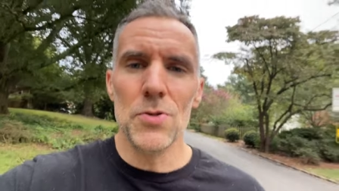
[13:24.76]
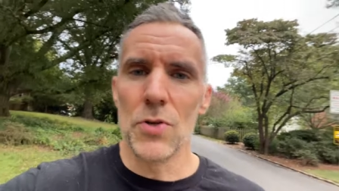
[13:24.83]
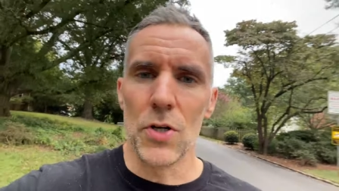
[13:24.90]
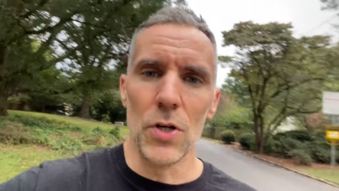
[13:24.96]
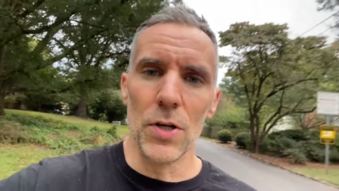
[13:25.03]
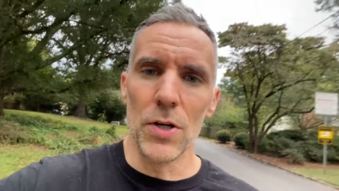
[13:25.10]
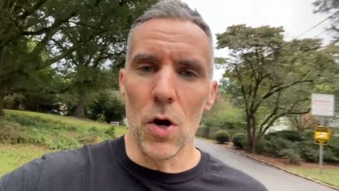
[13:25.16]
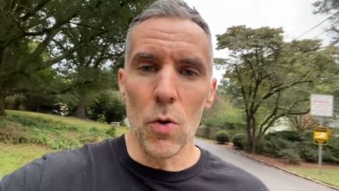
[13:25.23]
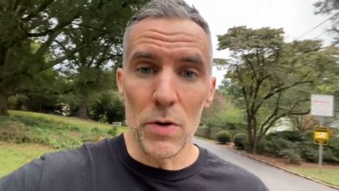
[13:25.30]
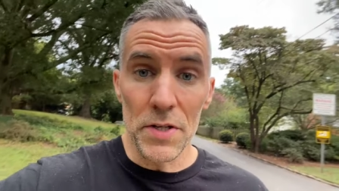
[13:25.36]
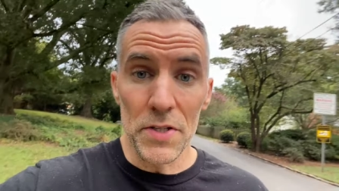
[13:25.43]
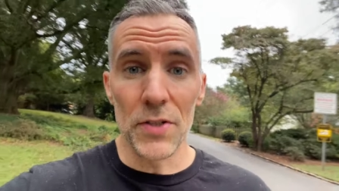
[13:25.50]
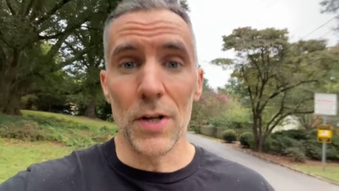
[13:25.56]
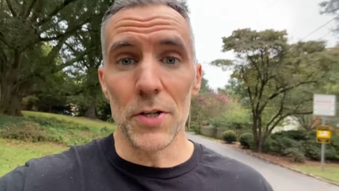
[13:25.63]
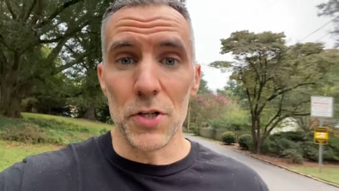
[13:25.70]
could always
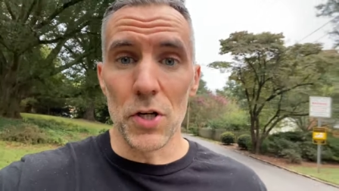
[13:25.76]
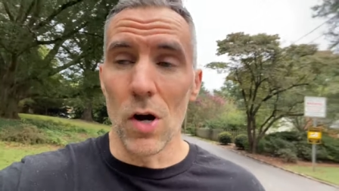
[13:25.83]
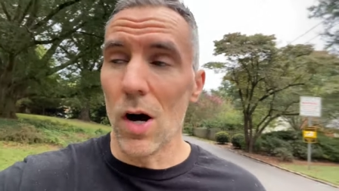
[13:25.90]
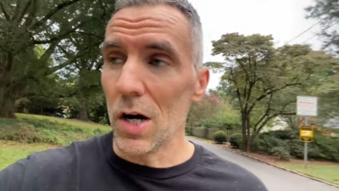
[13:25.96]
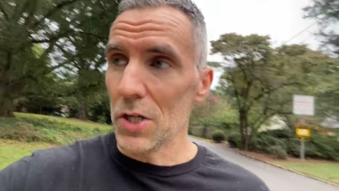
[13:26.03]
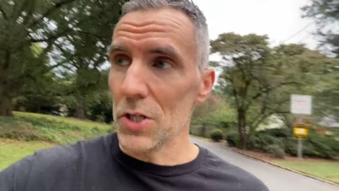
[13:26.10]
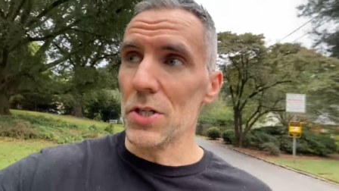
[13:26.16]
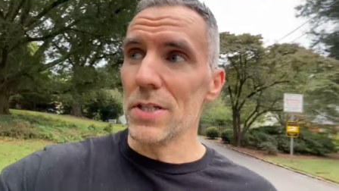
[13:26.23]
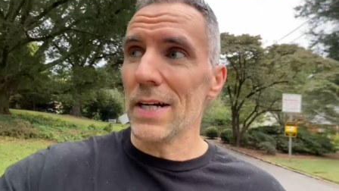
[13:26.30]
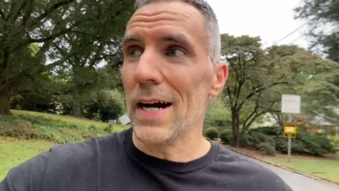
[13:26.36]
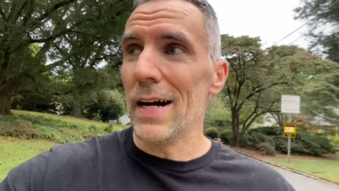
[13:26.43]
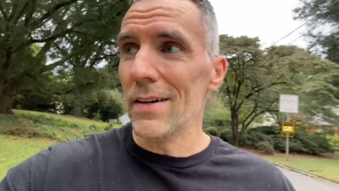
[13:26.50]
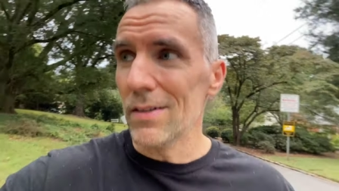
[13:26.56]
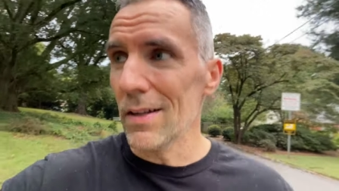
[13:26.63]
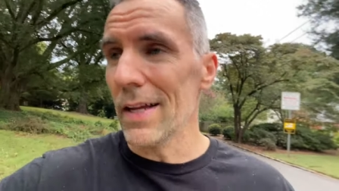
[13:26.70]
start your auctions
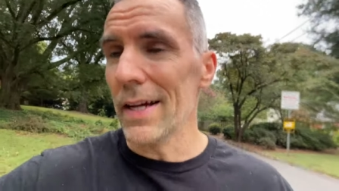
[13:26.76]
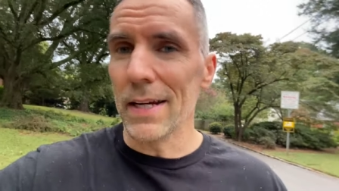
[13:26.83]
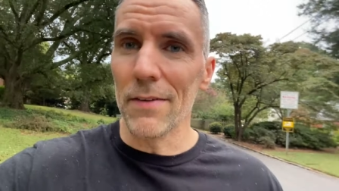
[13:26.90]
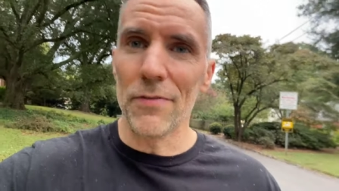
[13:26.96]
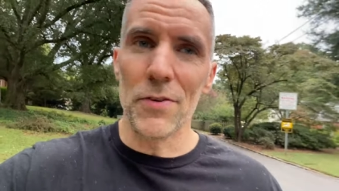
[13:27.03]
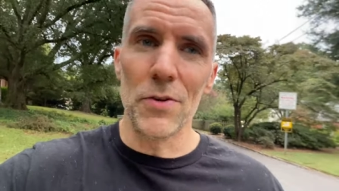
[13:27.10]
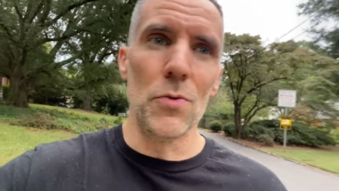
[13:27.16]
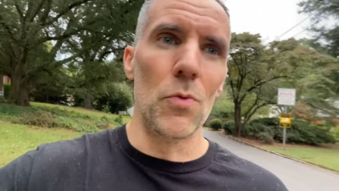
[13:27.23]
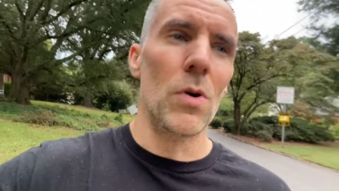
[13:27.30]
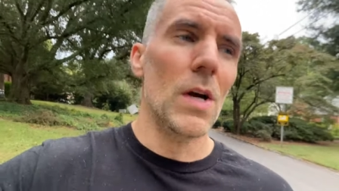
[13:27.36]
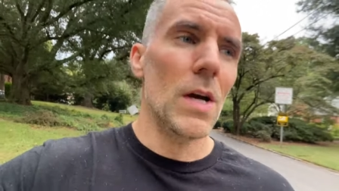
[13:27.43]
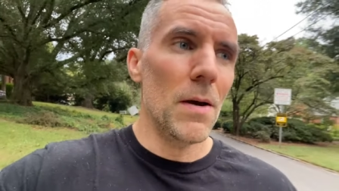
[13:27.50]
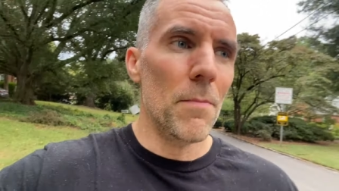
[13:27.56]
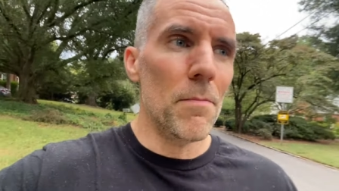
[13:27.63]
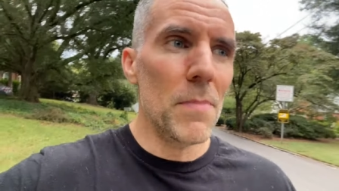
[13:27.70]
higher. Like if you
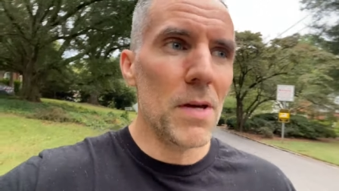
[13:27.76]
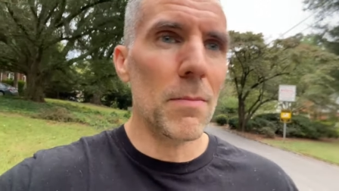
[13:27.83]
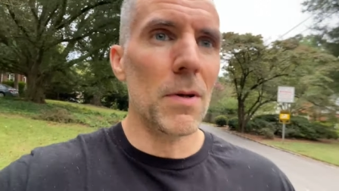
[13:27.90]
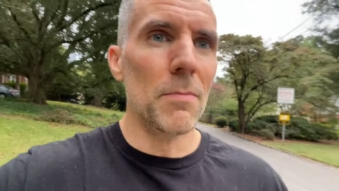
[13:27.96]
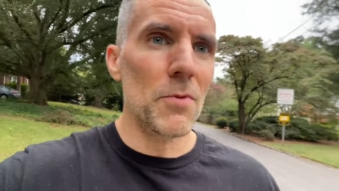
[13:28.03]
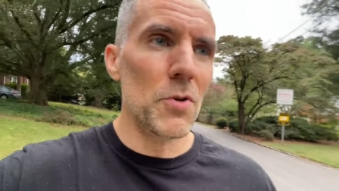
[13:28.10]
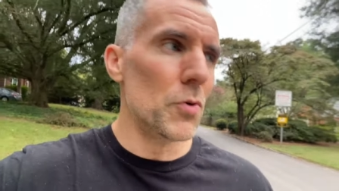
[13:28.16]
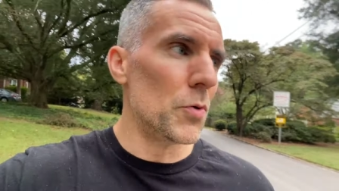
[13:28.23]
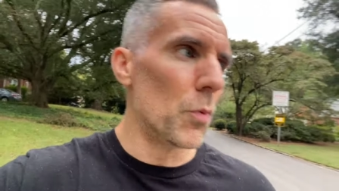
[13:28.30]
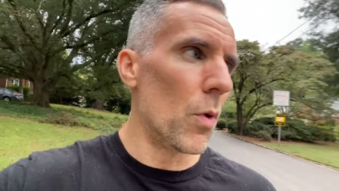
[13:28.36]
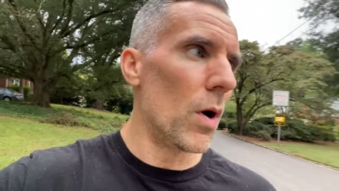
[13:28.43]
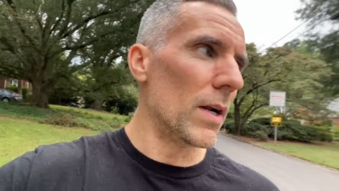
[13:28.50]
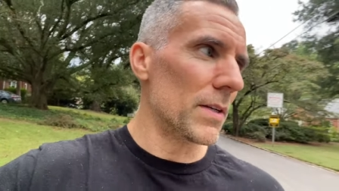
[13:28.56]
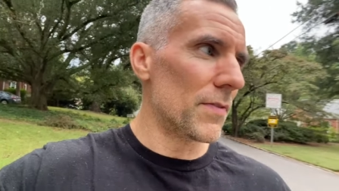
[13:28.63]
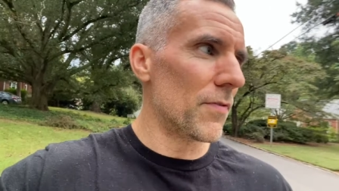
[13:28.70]
minimum you would
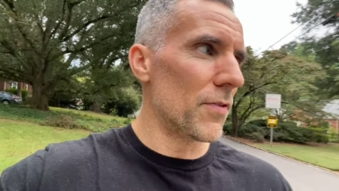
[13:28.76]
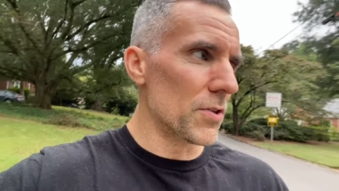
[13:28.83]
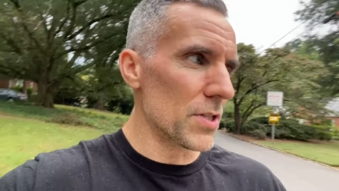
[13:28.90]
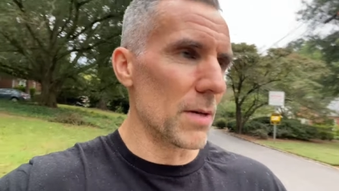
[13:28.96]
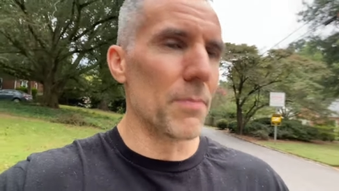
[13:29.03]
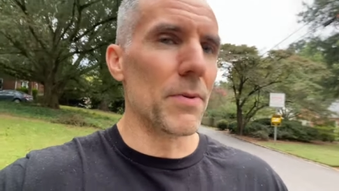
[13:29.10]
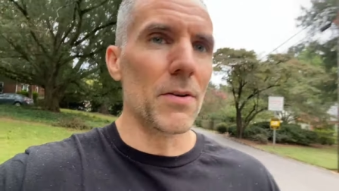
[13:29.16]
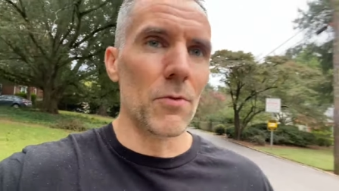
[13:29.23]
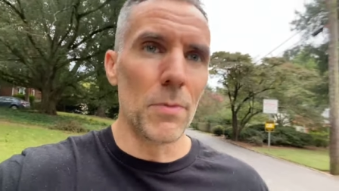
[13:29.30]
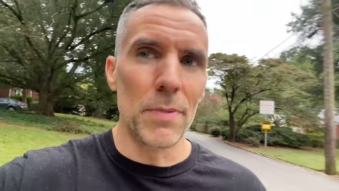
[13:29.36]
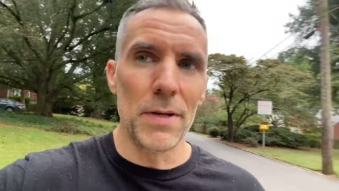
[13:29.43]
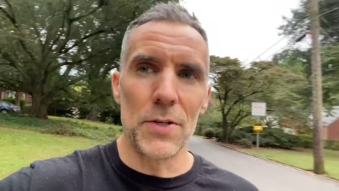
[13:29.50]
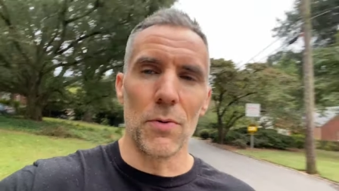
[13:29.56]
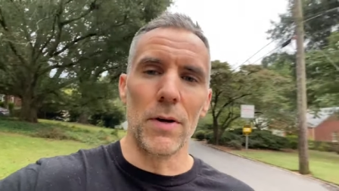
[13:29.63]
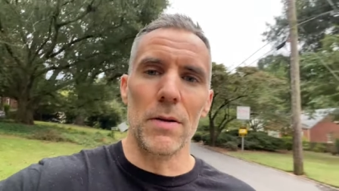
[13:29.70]
want for something would
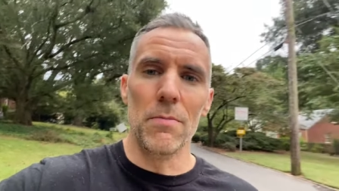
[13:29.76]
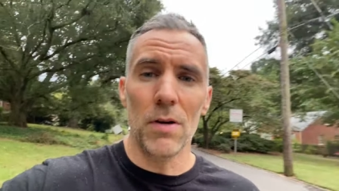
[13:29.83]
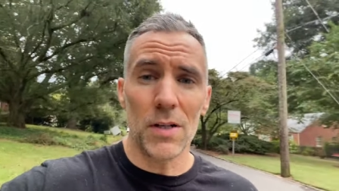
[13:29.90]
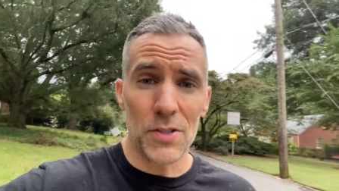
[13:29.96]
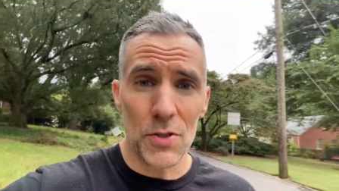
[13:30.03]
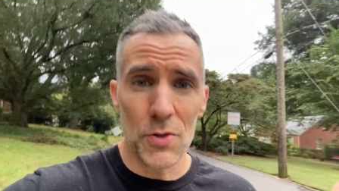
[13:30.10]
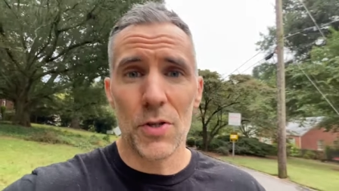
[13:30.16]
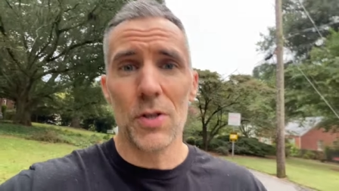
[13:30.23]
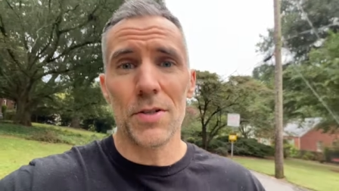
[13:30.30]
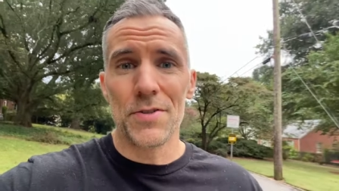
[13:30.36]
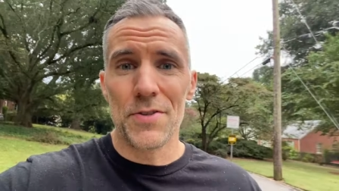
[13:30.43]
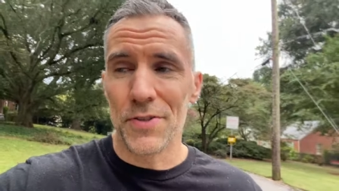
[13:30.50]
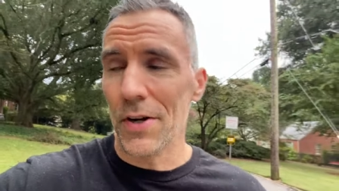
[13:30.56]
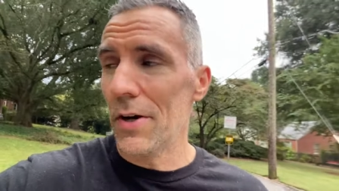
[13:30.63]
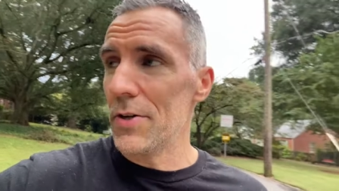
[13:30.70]
be twenty bucks, you could
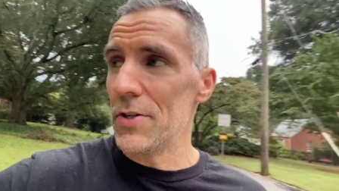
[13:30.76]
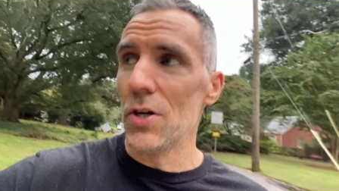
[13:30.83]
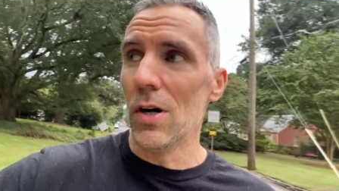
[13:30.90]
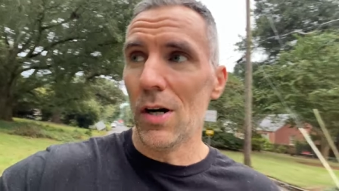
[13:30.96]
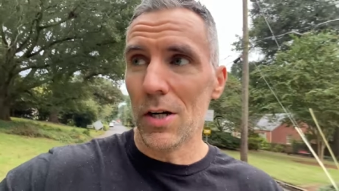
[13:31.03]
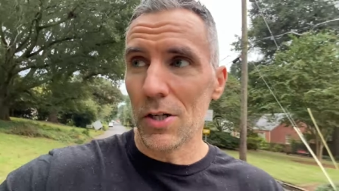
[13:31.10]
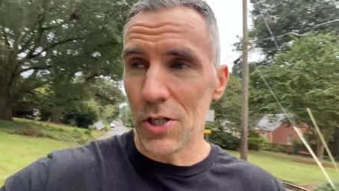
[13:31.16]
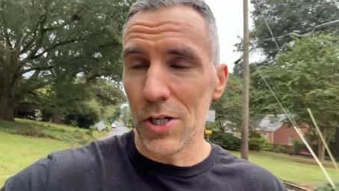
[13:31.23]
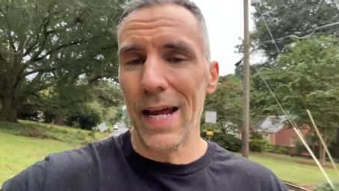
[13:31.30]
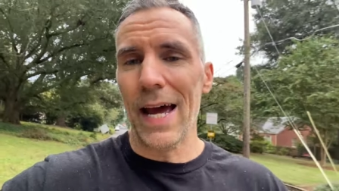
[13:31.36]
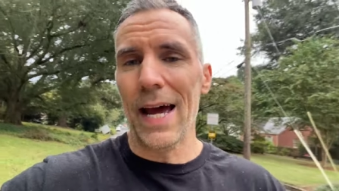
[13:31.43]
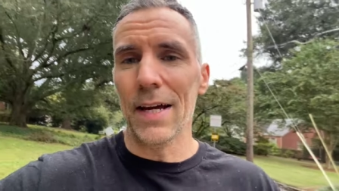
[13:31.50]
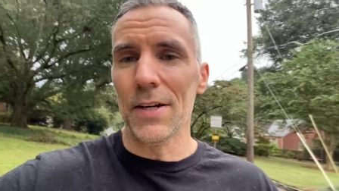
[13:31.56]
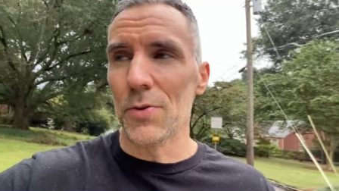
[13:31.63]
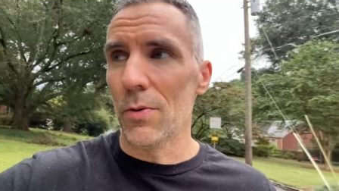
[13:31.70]
start your auction
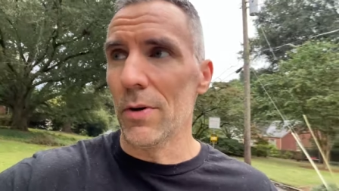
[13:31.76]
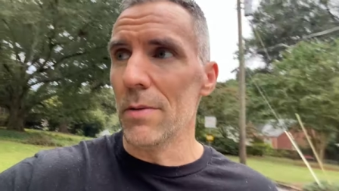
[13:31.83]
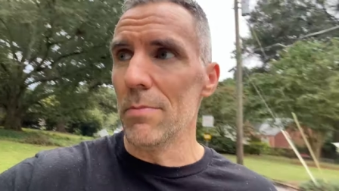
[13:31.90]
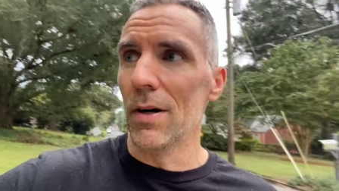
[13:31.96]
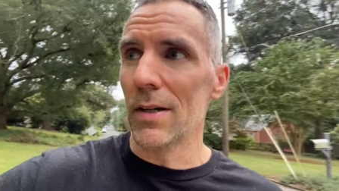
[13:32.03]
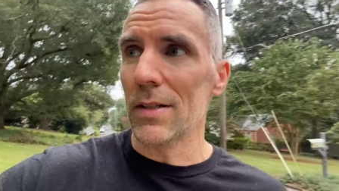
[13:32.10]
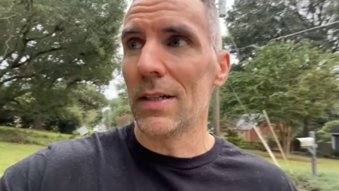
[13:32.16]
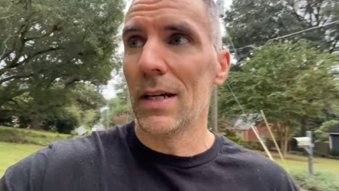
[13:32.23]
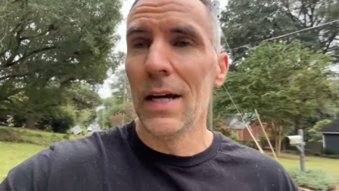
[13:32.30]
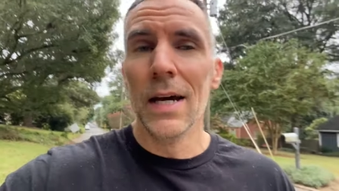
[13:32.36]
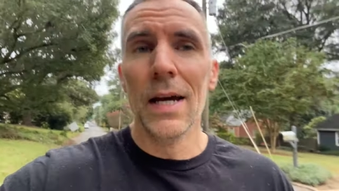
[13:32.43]
at twenty bucks.